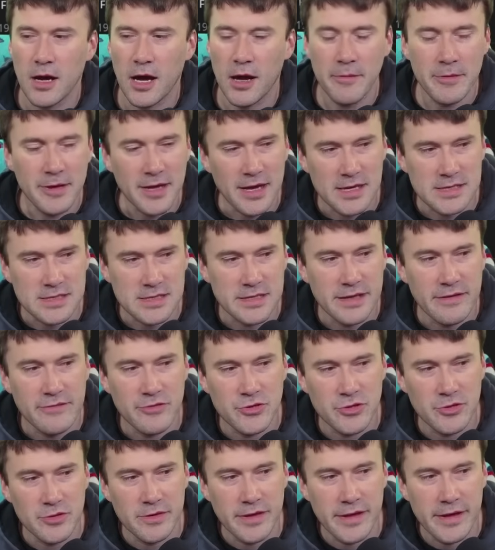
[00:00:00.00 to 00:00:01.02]
I'll be honest, I never
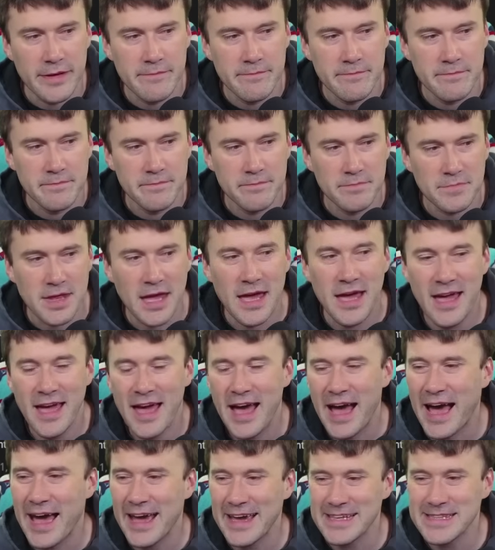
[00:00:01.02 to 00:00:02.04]
knew that.
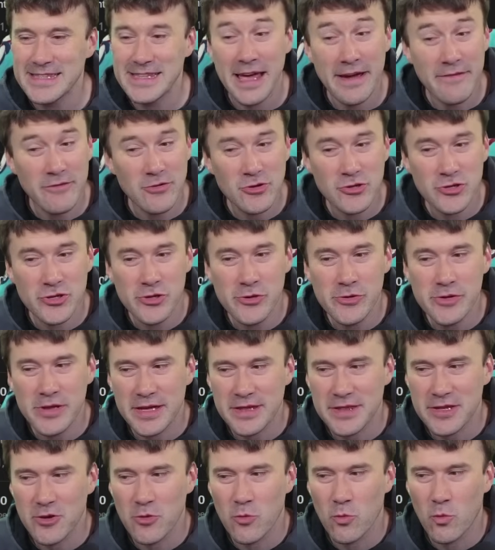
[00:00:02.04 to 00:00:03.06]
I never knew
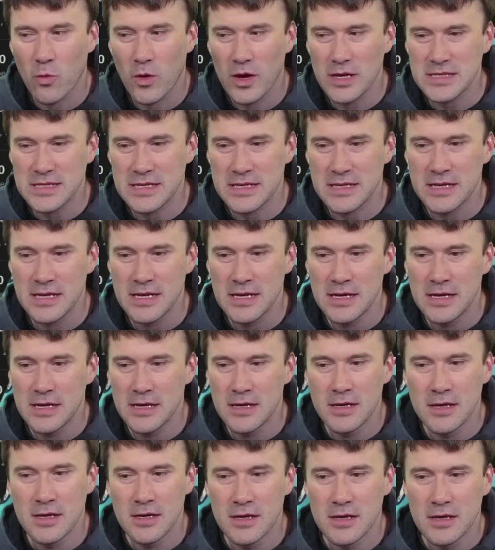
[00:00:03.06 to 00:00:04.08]
that there wasn't,
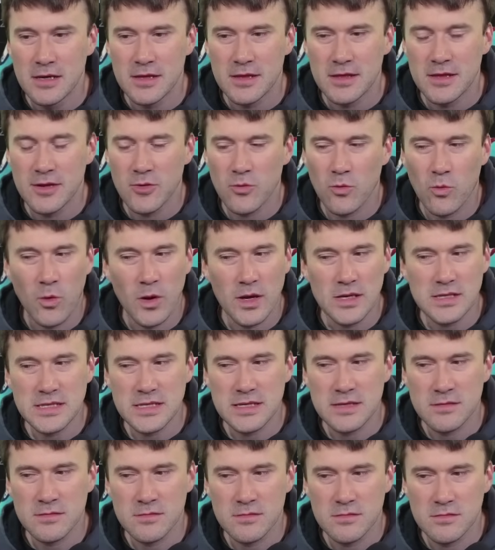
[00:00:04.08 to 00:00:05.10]
there
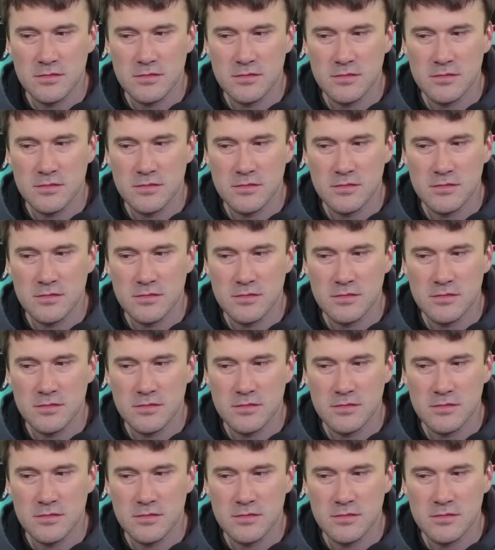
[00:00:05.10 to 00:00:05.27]
wasn't